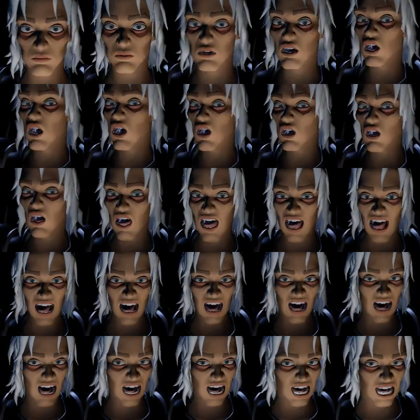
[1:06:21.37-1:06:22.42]
Oh,
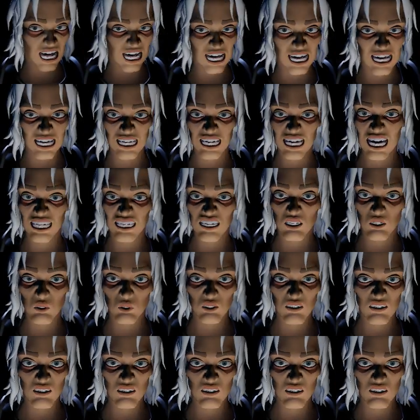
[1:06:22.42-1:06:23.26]
that's your